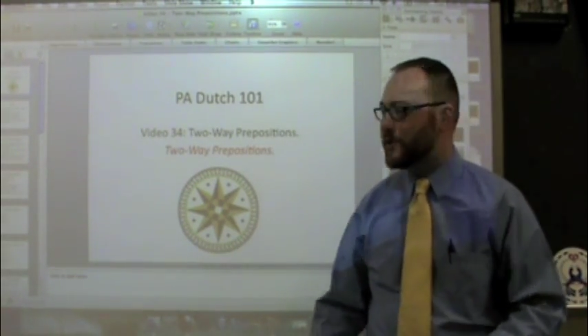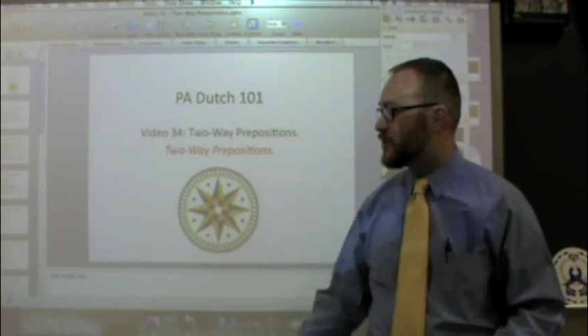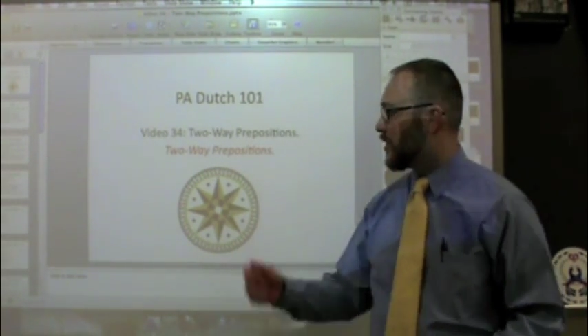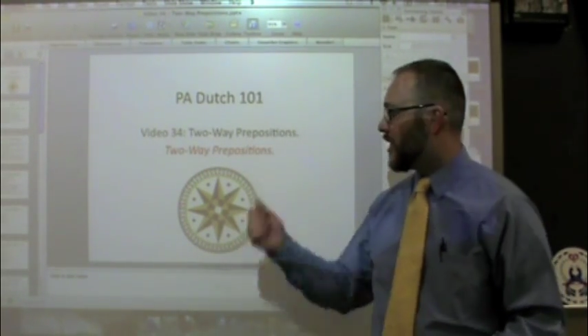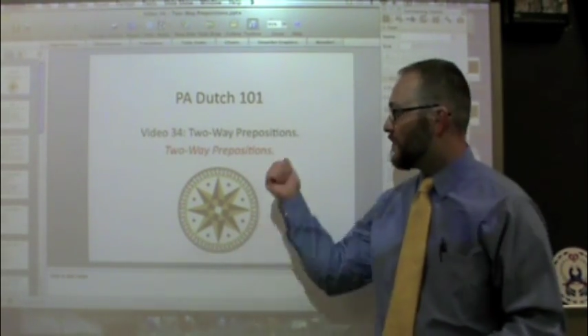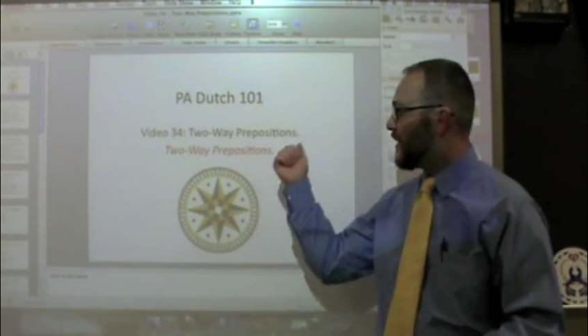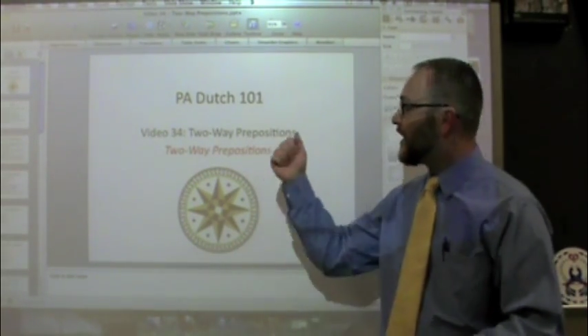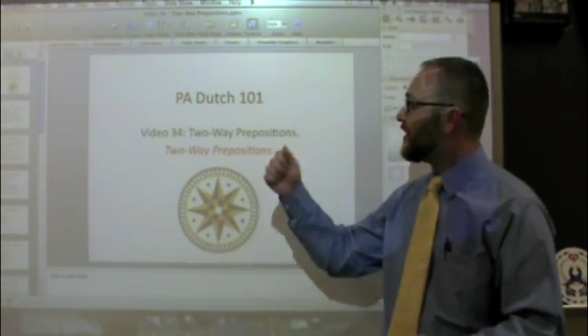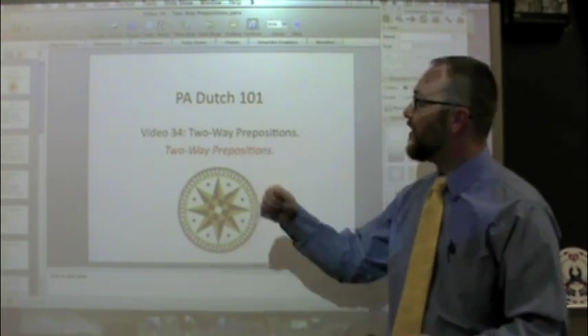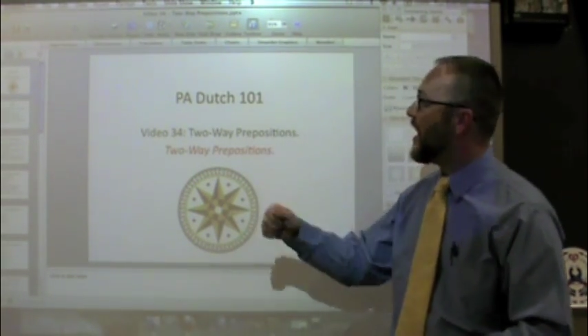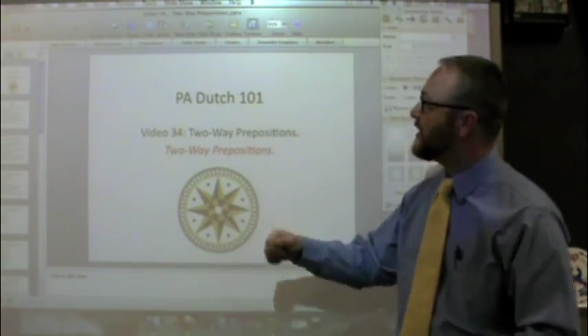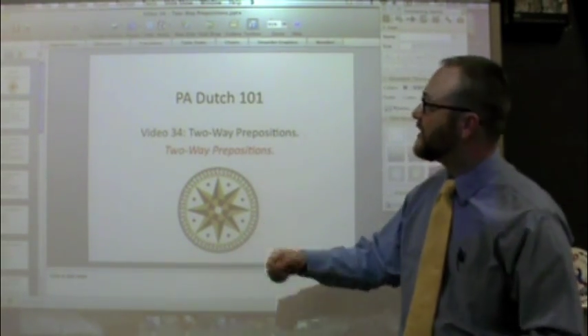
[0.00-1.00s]
Sorry about
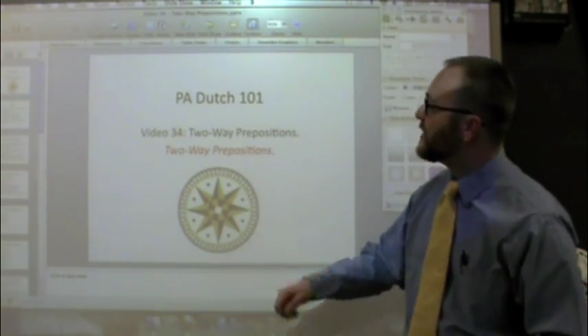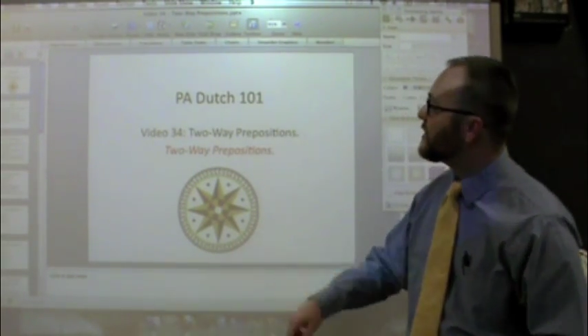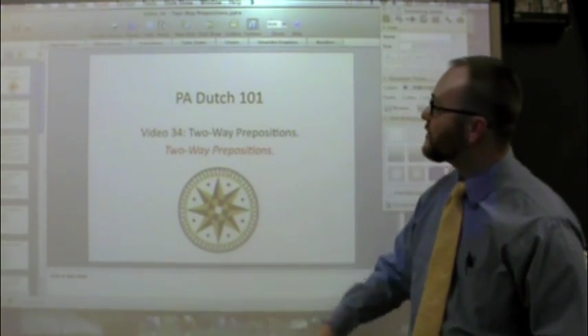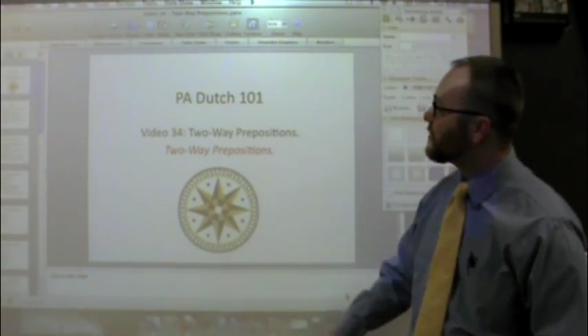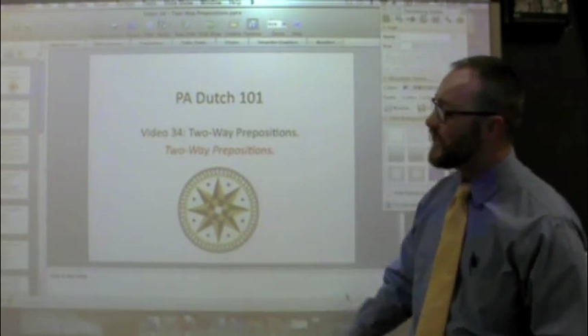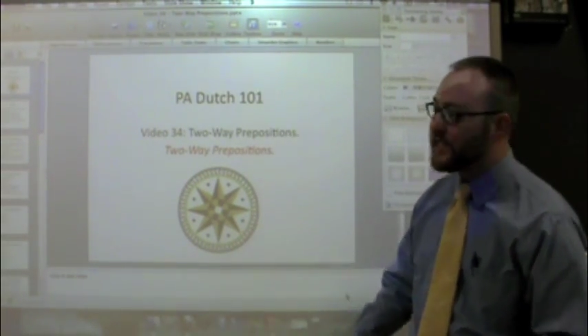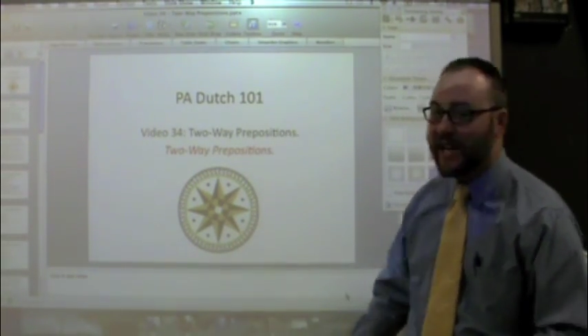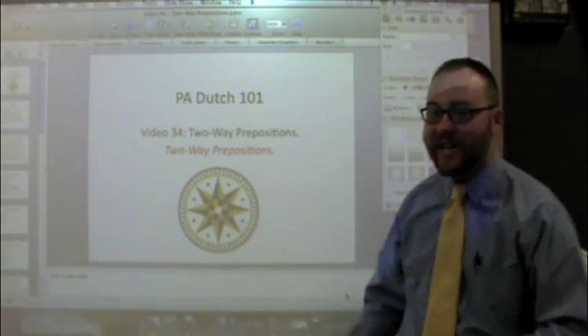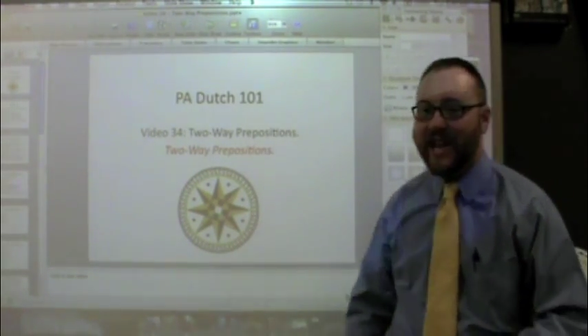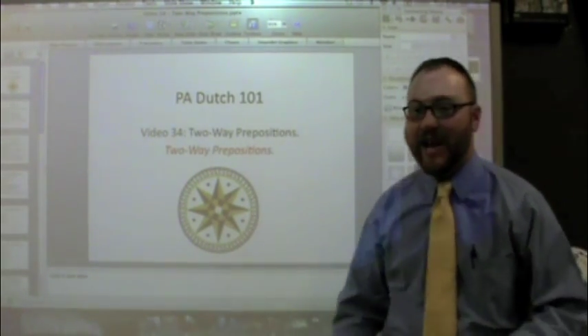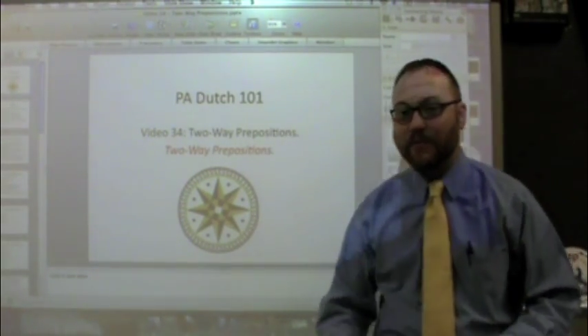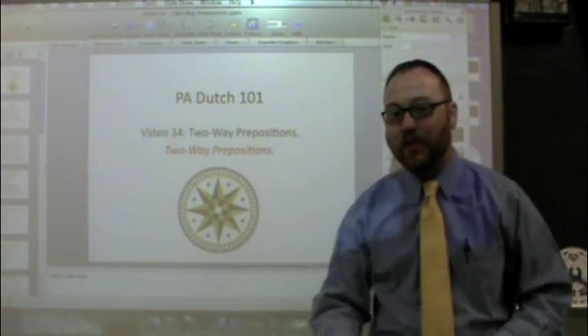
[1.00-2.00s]
advancing the screen like
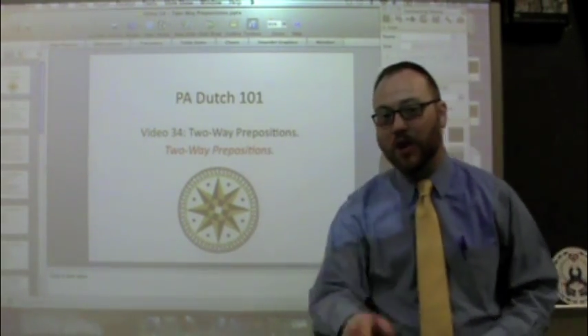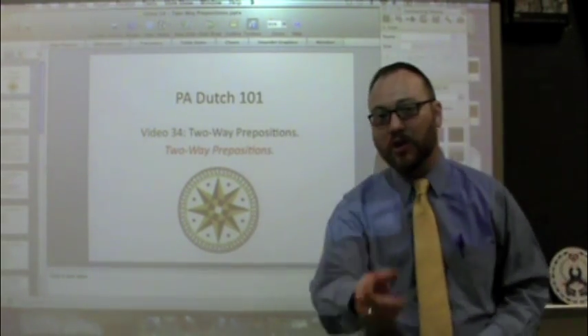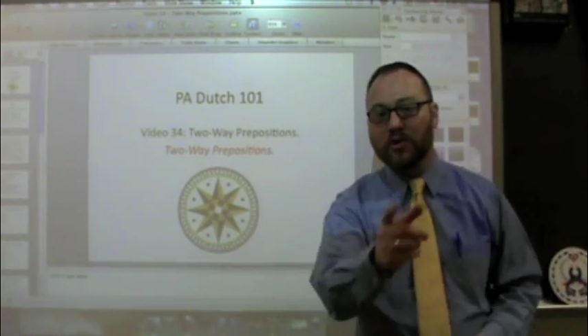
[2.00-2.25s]
that.